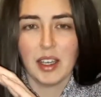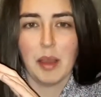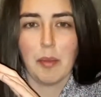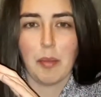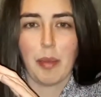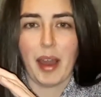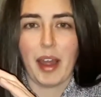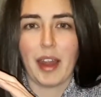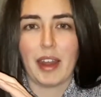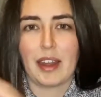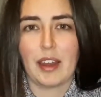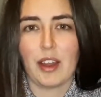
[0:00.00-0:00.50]

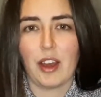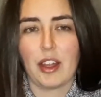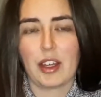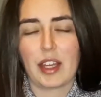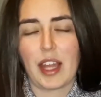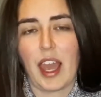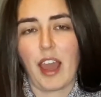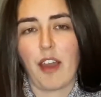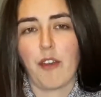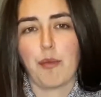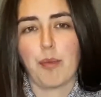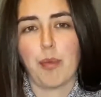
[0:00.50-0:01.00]
but not
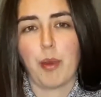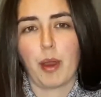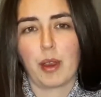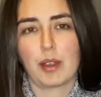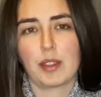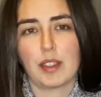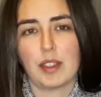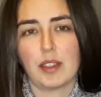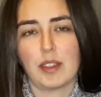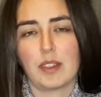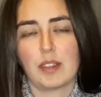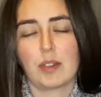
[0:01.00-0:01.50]
have
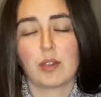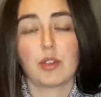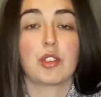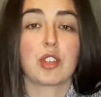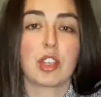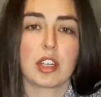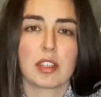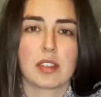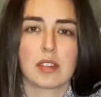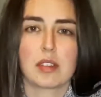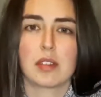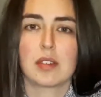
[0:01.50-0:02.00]
boxes to
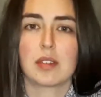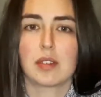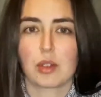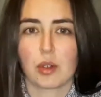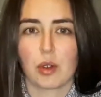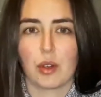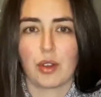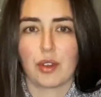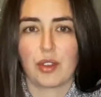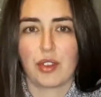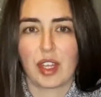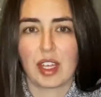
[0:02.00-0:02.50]
just
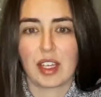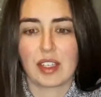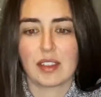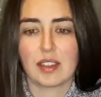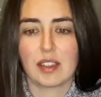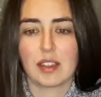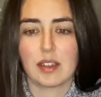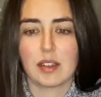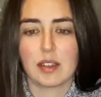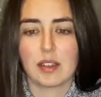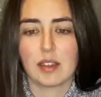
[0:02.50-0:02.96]
store things in.